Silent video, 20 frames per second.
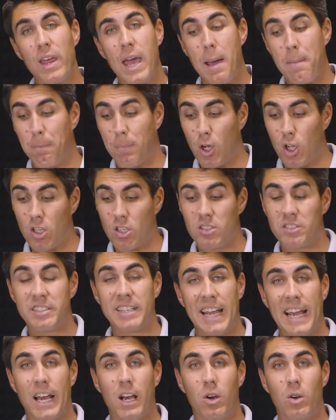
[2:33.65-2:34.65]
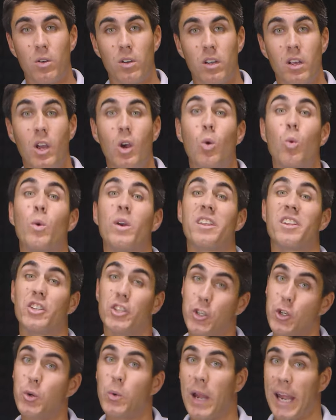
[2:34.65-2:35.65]
that ball down with
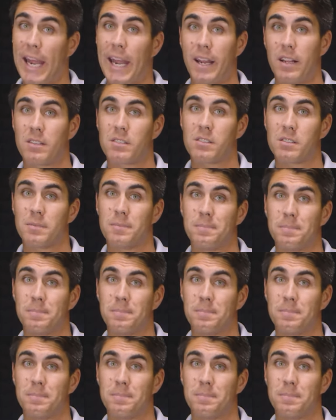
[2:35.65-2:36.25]
two hands.